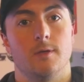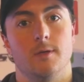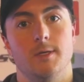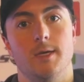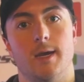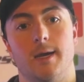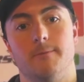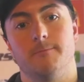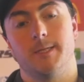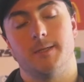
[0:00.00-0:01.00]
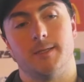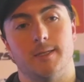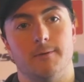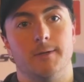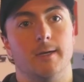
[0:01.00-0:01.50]
Yeah, like you
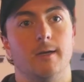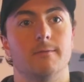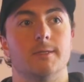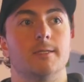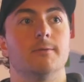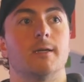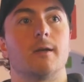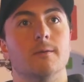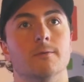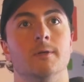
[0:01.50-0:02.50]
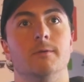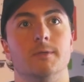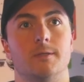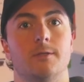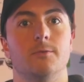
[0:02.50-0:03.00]
said, we obviously want to come away
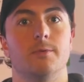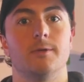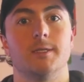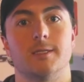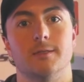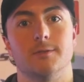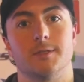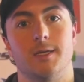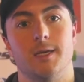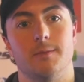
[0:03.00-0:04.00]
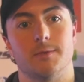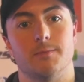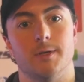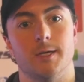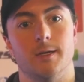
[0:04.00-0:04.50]
with 2 points in those games.
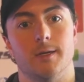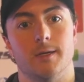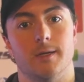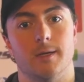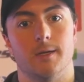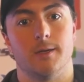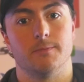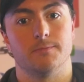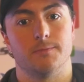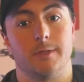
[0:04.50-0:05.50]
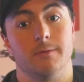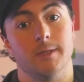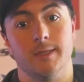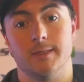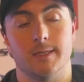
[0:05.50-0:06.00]
But they're
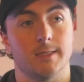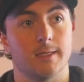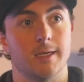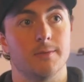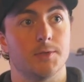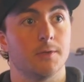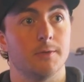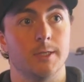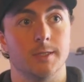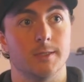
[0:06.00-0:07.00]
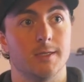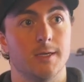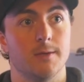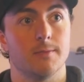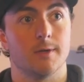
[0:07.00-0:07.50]
really intense games. They're a really good
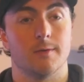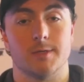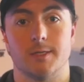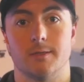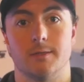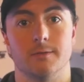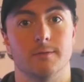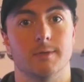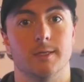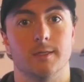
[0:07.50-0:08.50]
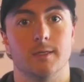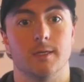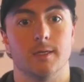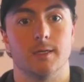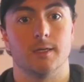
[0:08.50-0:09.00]
team. Obviously, they're doing well in
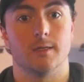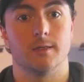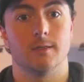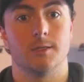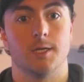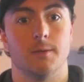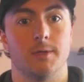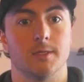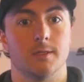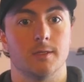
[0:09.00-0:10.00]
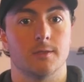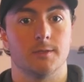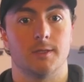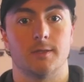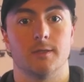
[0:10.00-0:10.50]
the Champions League. So I
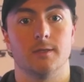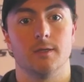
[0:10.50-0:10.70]
think that